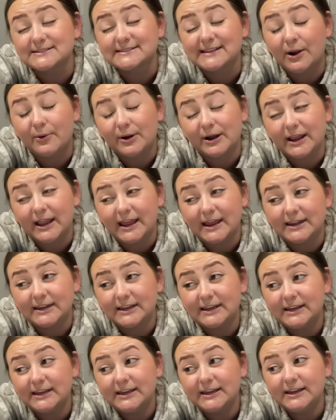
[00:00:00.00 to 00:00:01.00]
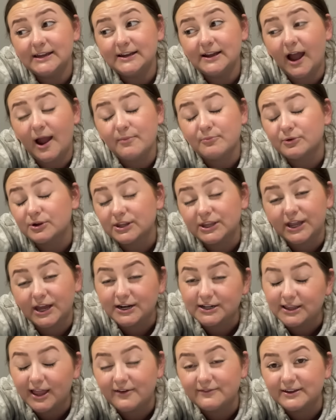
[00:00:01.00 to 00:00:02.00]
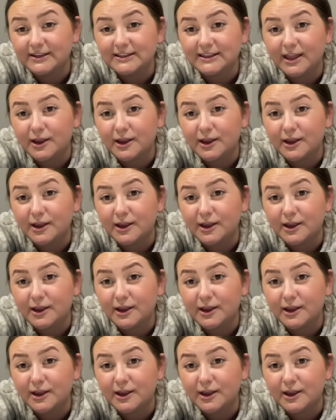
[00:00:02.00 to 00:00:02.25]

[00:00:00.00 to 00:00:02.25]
Sour Candy, I'm really going to love it.